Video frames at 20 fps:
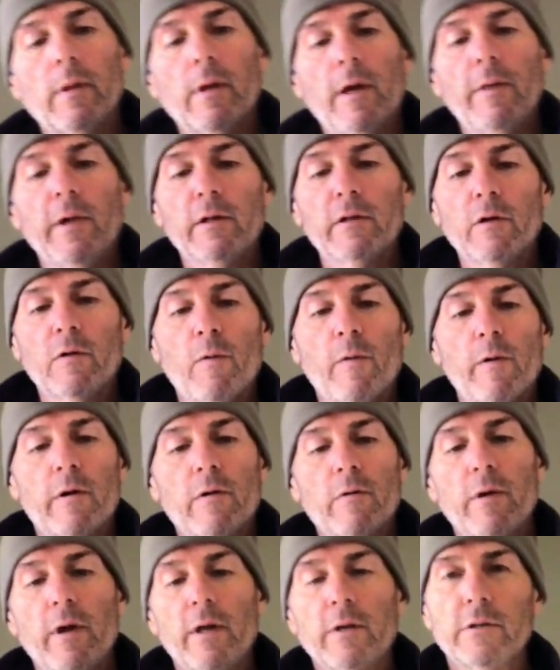I think it's a
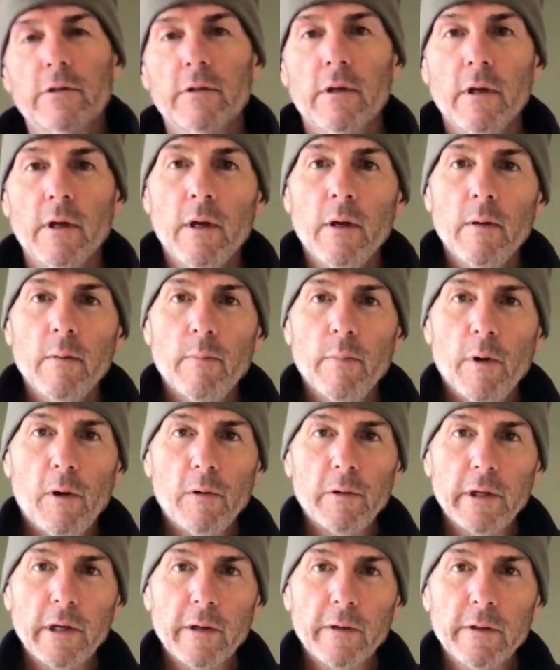1/4 inch
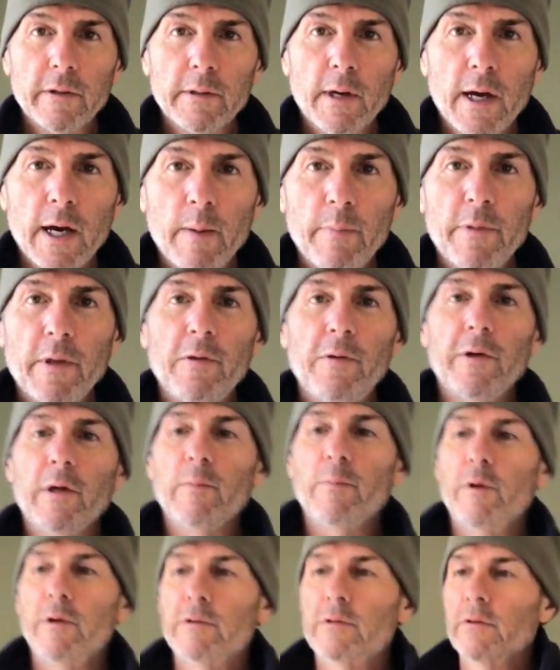bulb here in the top that you
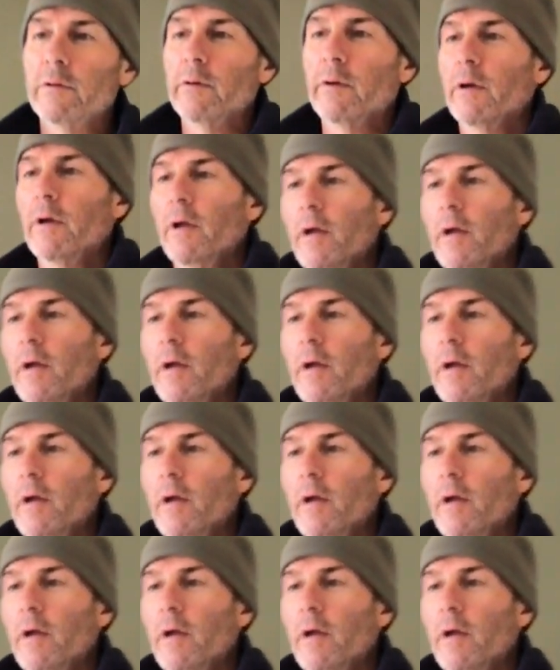can put your